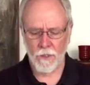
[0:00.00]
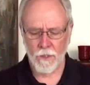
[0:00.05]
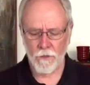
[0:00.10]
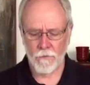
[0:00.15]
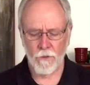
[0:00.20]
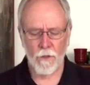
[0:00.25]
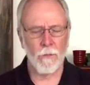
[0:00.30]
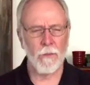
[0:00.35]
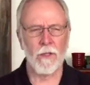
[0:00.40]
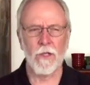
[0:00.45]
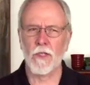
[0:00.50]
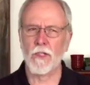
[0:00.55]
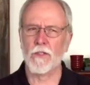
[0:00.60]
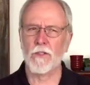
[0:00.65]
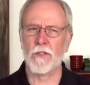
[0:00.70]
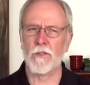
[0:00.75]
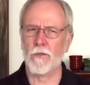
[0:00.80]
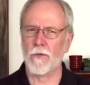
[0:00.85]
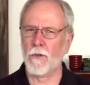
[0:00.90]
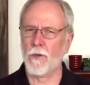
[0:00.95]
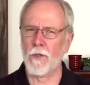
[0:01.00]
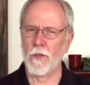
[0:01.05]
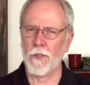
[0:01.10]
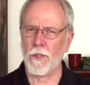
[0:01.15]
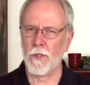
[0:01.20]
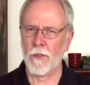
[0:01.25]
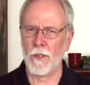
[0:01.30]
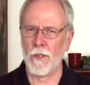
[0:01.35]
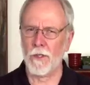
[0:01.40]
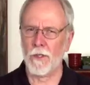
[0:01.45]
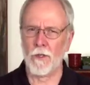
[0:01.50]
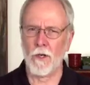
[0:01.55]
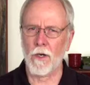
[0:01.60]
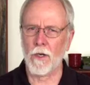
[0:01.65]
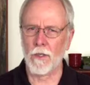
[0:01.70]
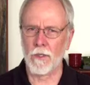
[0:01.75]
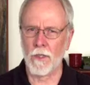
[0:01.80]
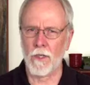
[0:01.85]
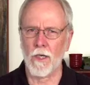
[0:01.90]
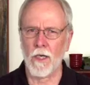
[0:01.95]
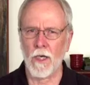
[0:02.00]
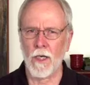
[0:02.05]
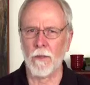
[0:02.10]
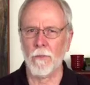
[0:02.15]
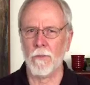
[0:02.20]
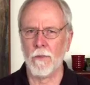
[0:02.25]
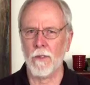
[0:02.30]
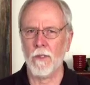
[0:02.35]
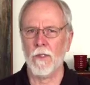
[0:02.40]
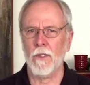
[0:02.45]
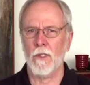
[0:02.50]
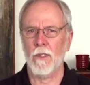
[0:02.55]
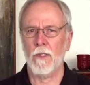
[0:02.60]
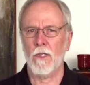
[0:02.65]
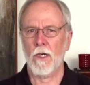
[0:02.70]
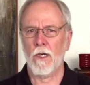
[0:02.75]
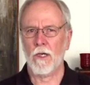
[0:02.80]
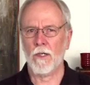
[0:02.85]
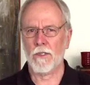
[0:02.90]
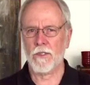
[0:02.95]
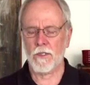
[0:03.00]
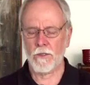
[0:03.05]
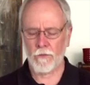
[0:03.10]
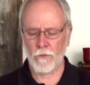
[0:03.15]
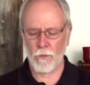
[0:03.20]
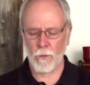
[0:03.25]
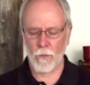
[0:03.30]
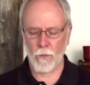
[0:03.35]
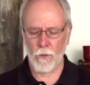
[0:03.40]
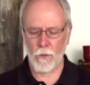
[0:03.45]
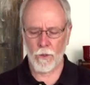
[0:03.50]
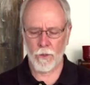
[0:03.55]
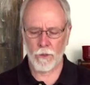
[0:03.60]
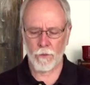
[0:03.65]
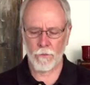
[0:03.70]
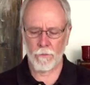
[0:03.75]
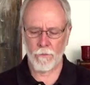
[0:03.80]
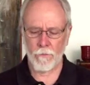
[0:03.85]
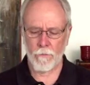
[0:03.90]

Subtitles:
from an extraordinarily dark time, our Civil War.